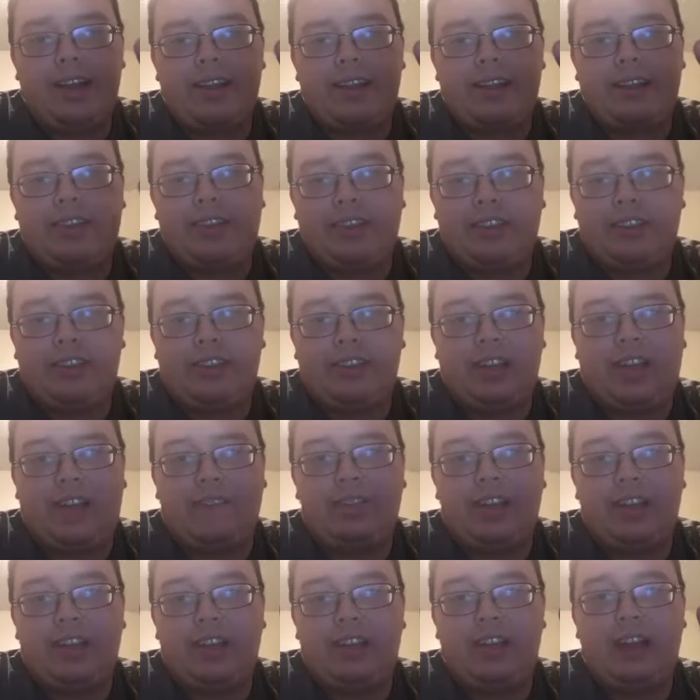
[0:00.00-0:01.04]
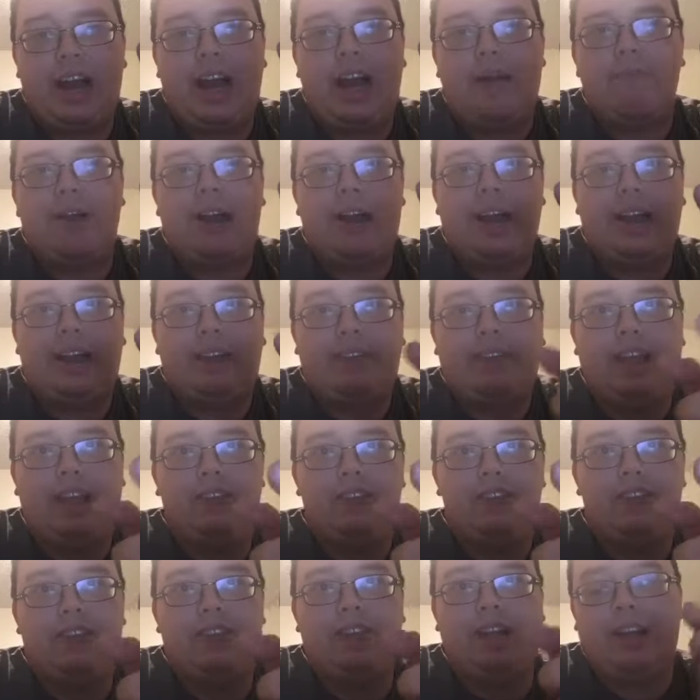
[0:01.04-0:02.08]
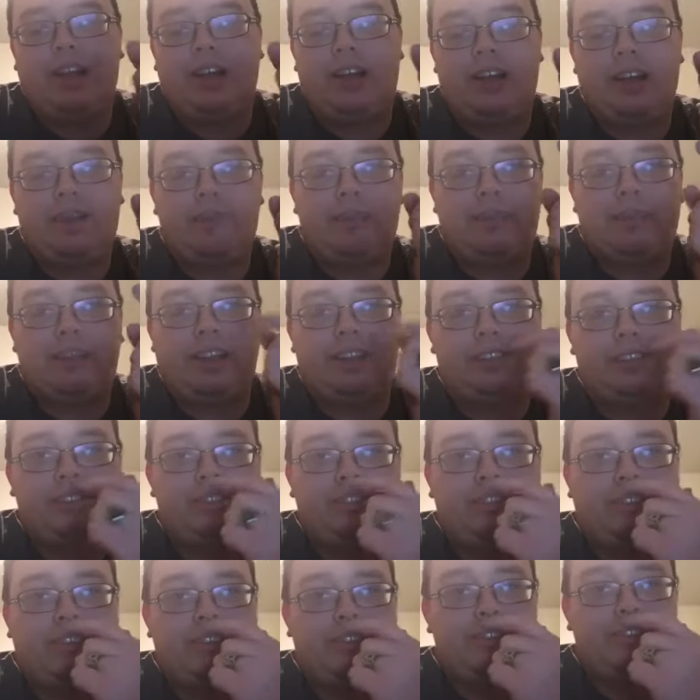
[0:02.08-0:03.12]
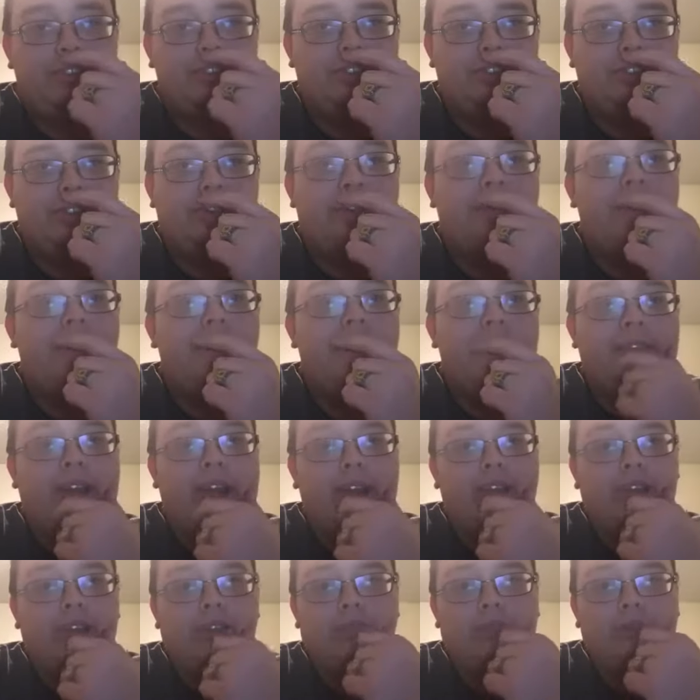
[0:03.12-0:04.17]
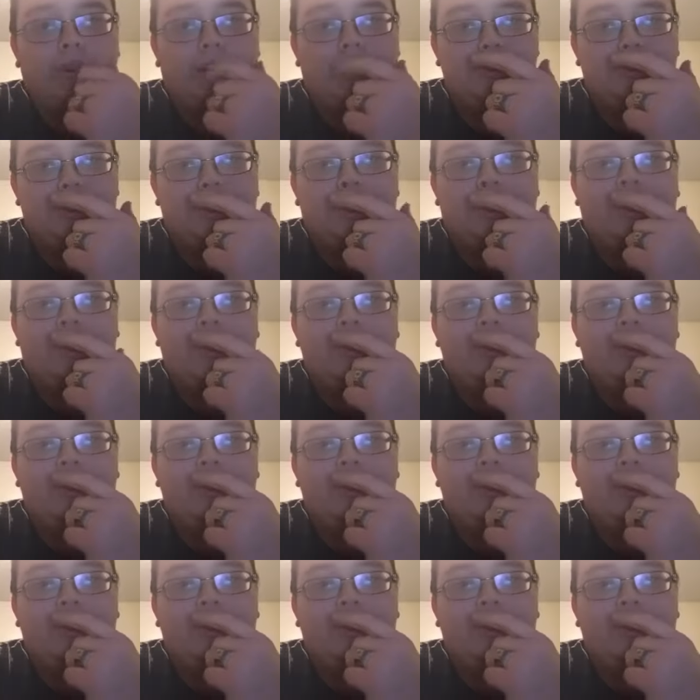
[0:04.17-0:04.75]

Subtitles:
there's something caught my attention on a particular TV show that I was watching.